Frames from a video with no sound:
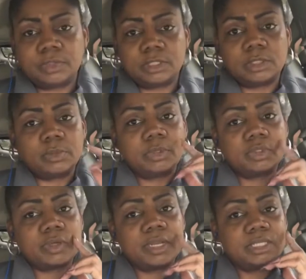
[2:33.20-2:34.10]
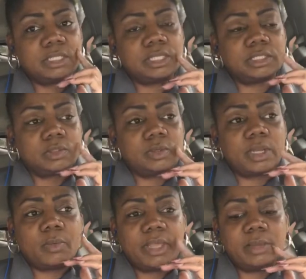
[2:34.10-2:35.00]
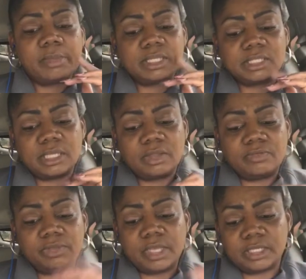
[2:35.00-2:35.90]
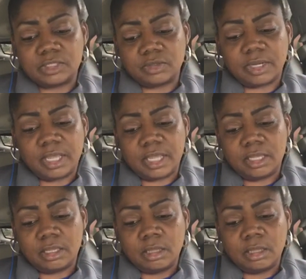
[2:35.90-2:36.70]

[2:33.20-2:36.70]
so we're gonna try to stick to it. I weighed myself yesterday